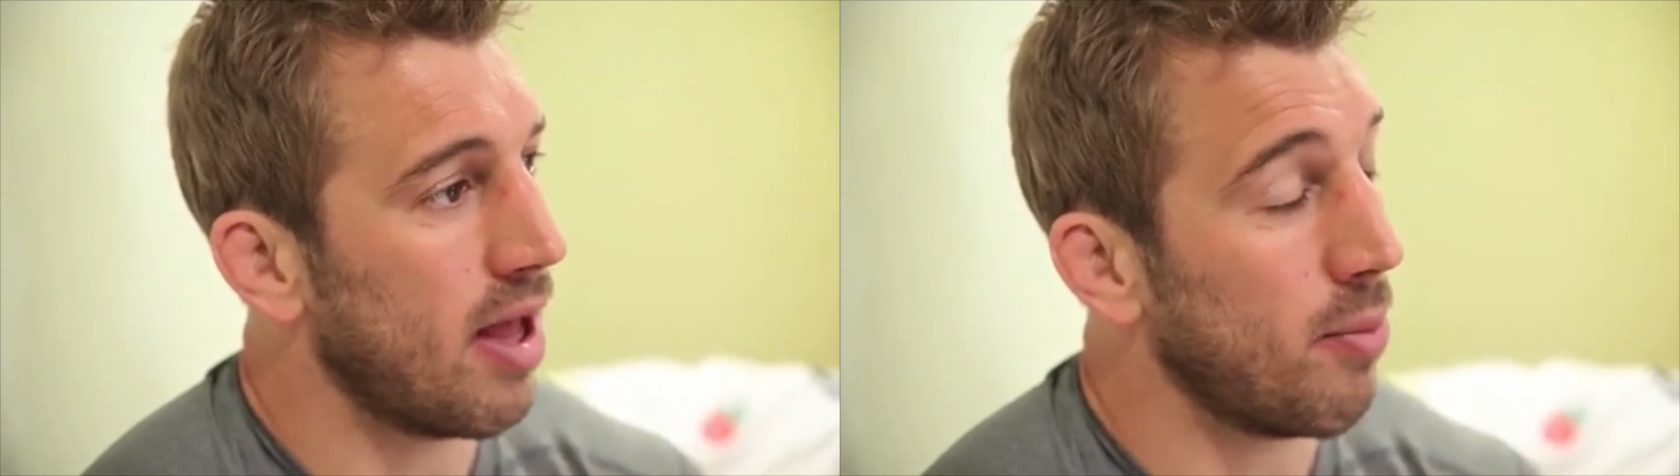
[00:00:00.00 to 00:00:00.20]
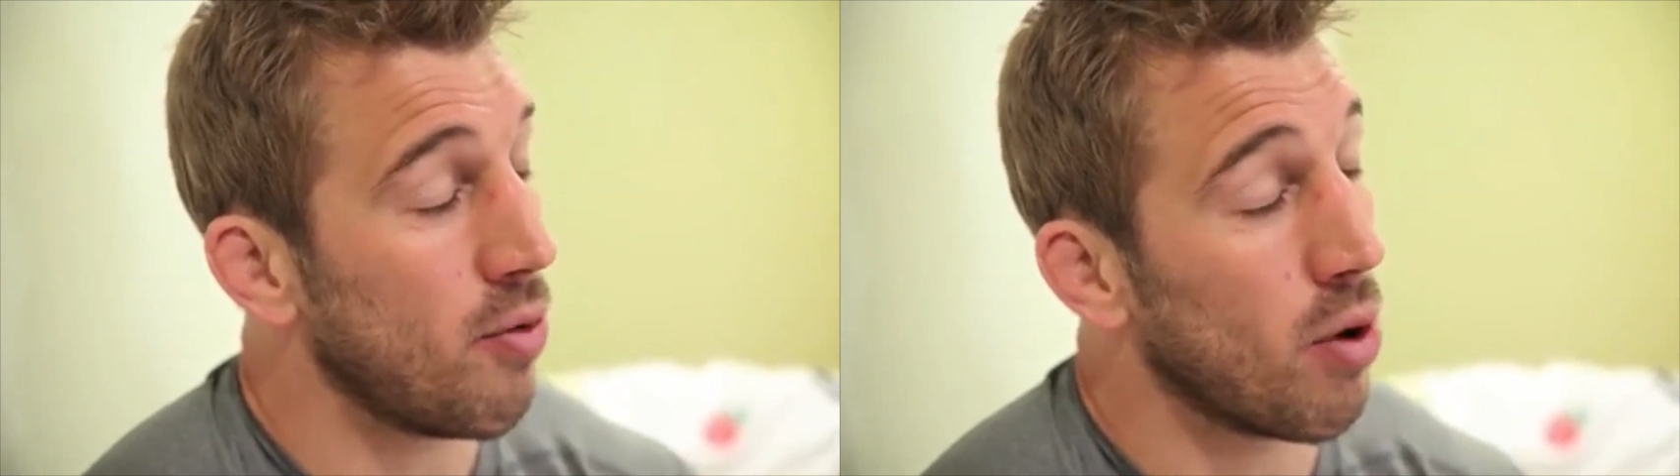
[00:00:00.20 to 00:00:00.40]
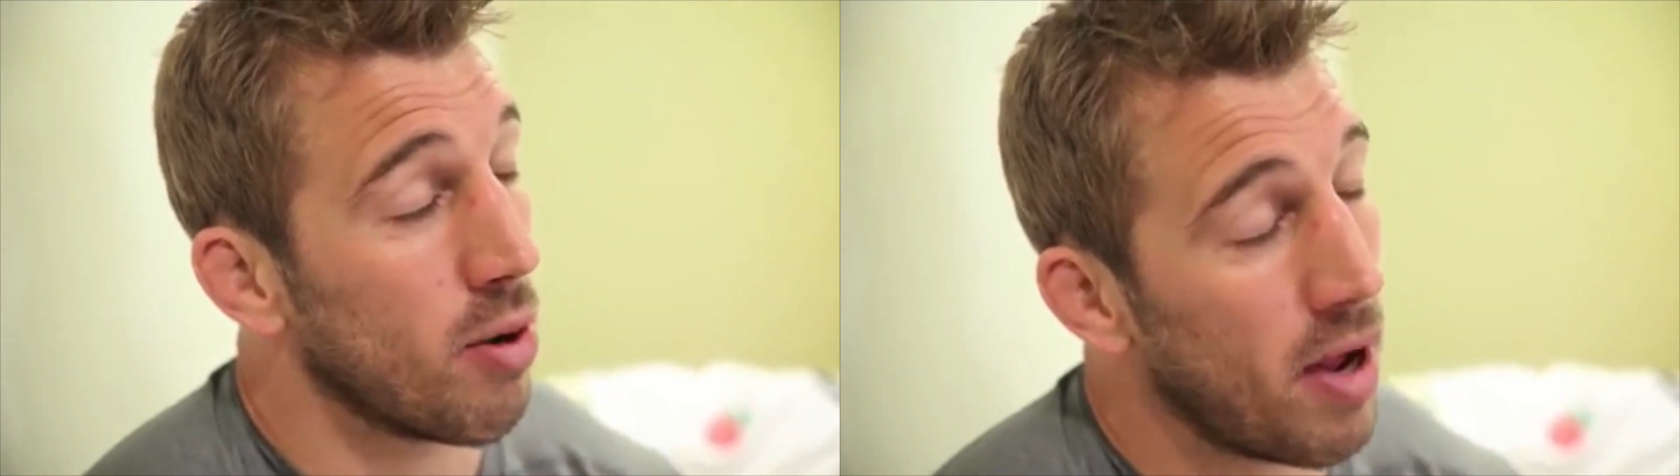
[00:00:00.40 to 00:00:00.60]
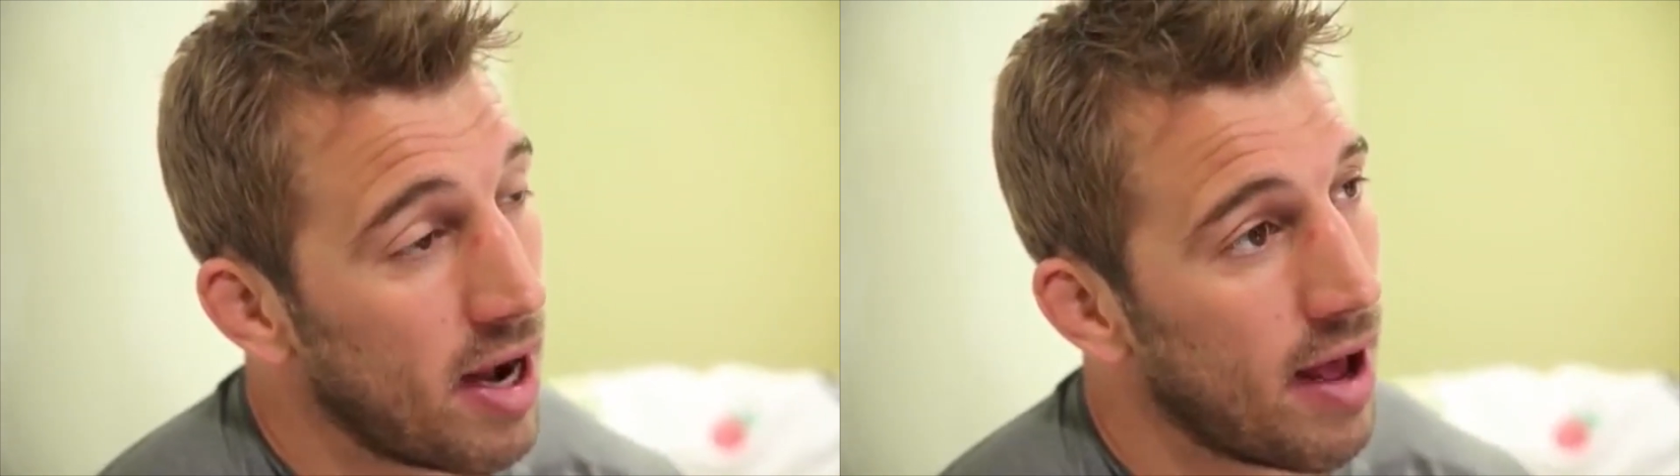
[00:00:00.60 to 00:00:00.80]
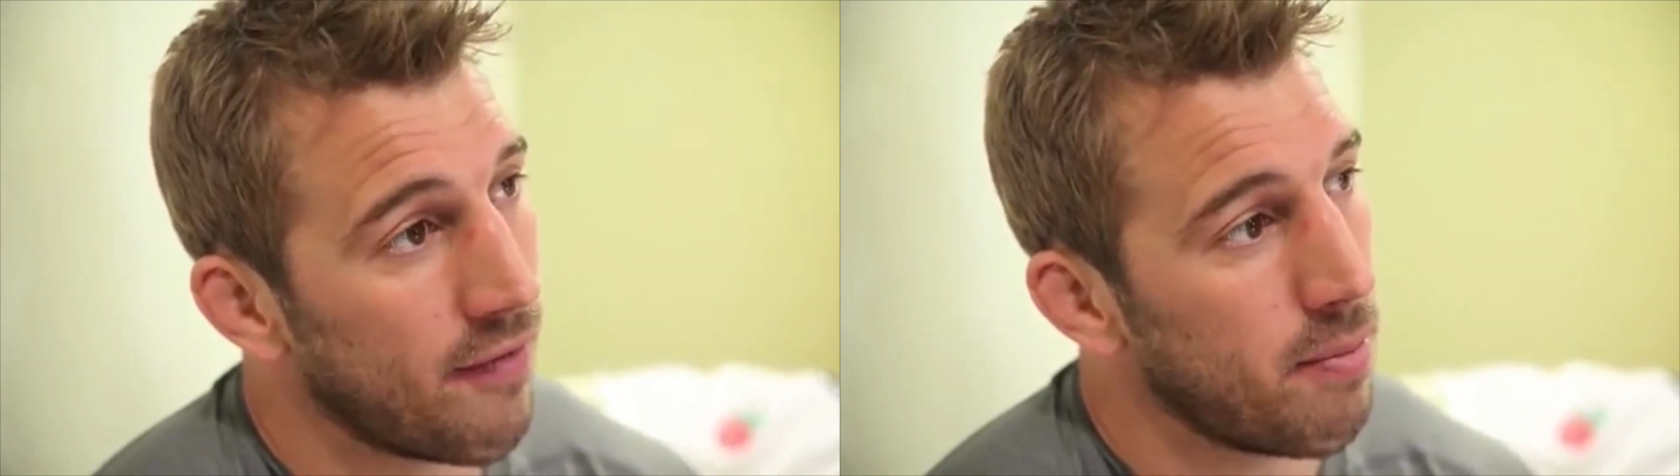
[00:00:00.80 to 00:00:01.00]
And we want to
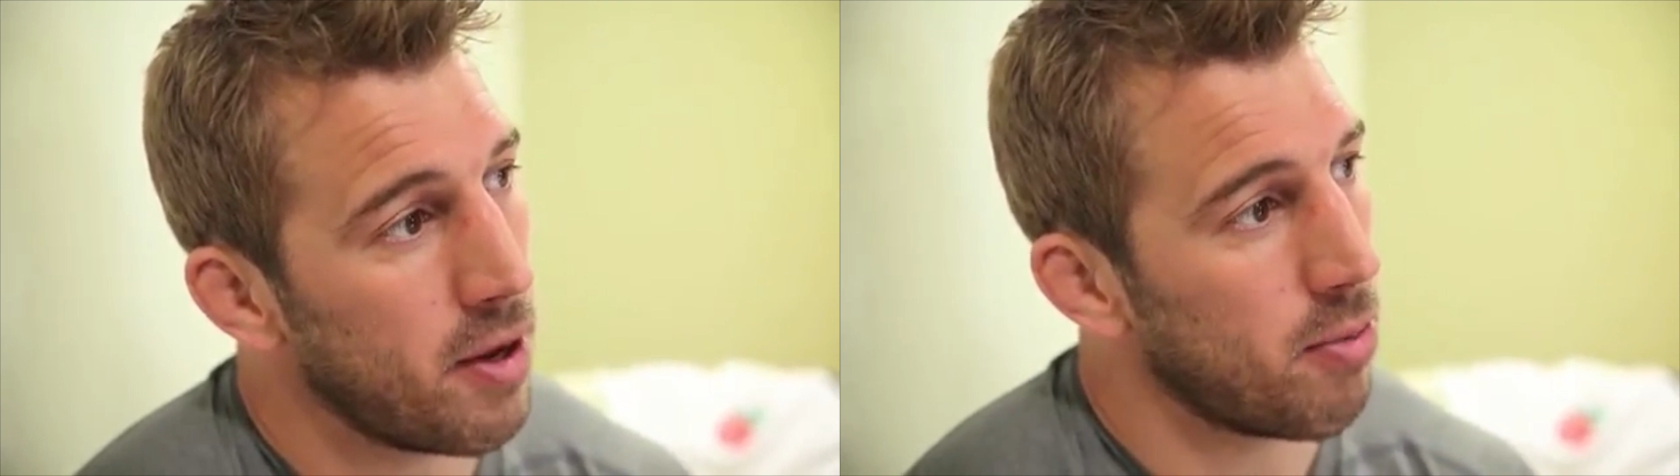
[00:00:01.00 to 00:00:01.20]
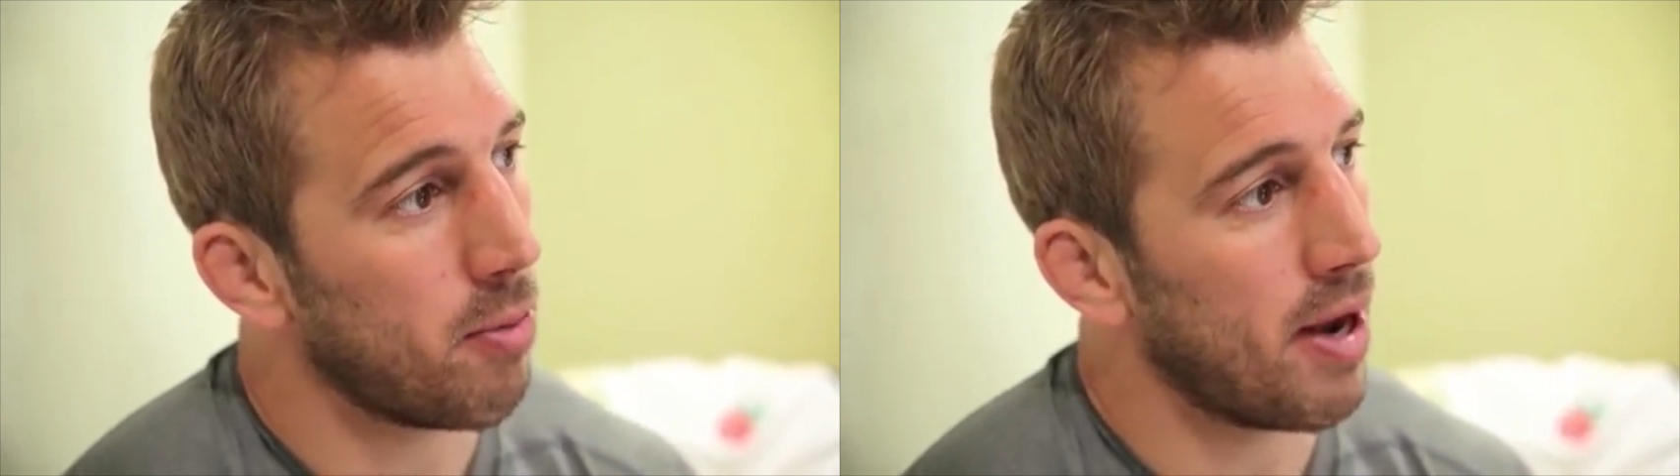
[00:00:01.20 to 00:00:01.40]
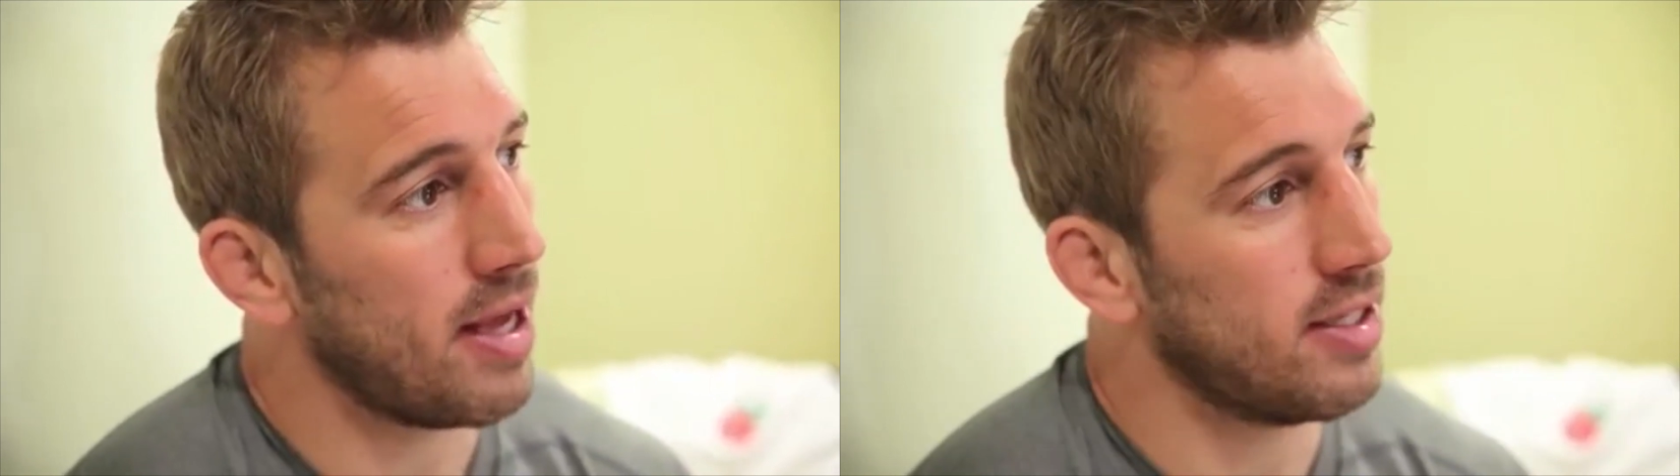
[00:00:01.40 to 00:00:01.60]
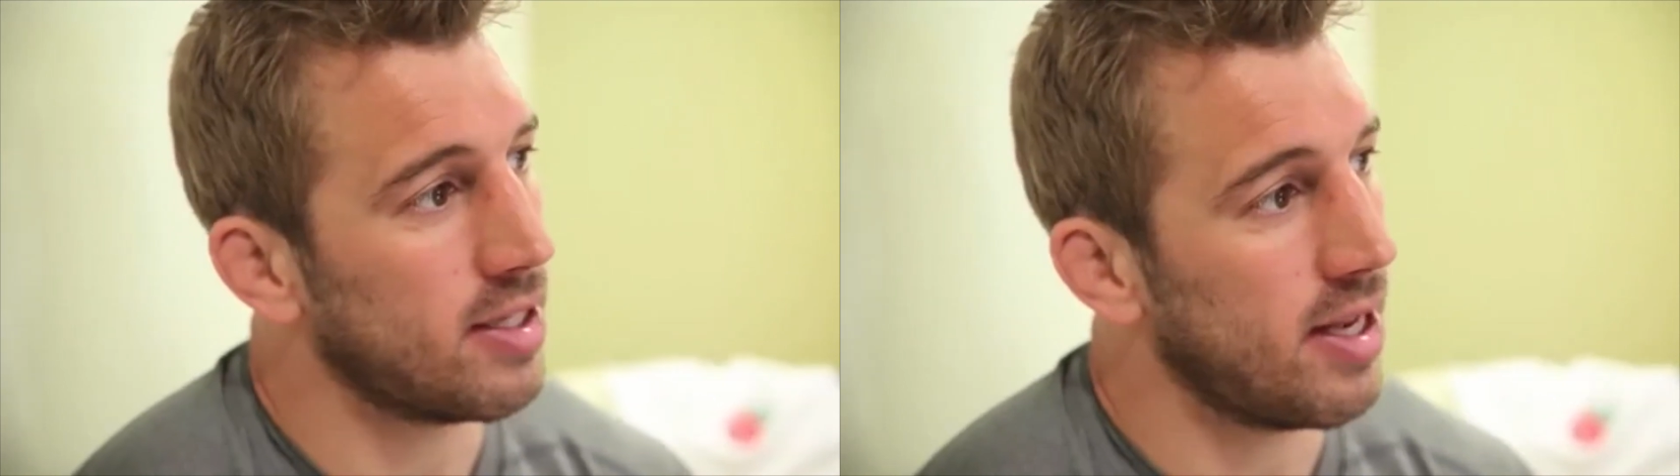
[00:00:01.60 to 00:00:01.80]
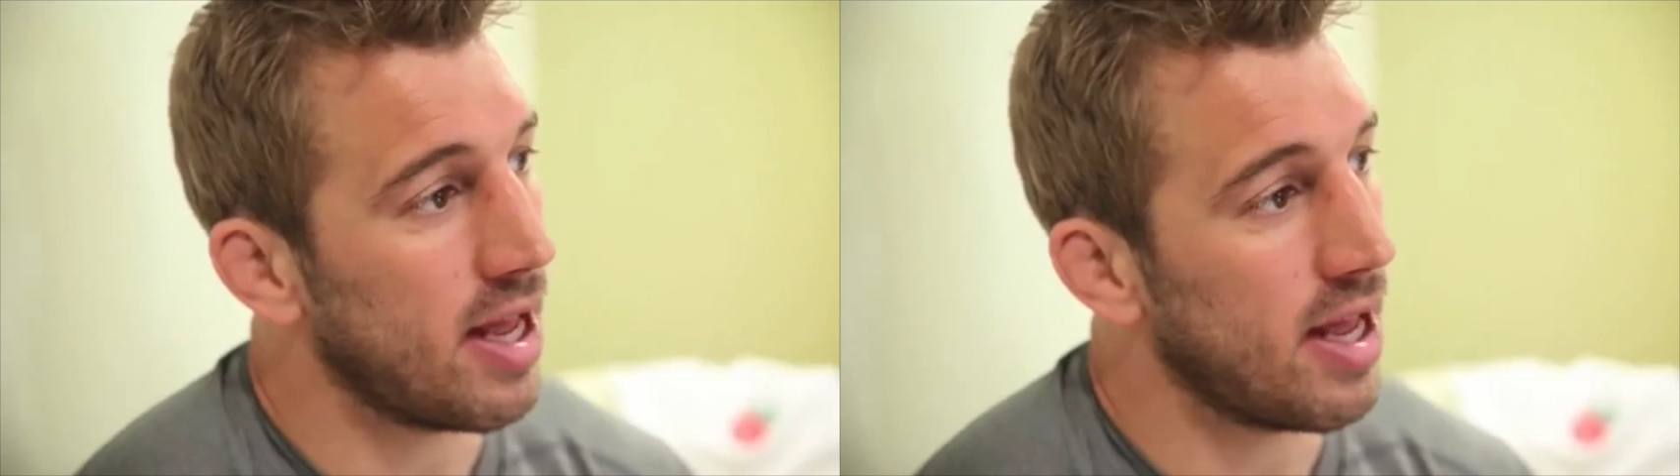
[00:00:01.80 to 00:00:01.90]
make that a formidable place.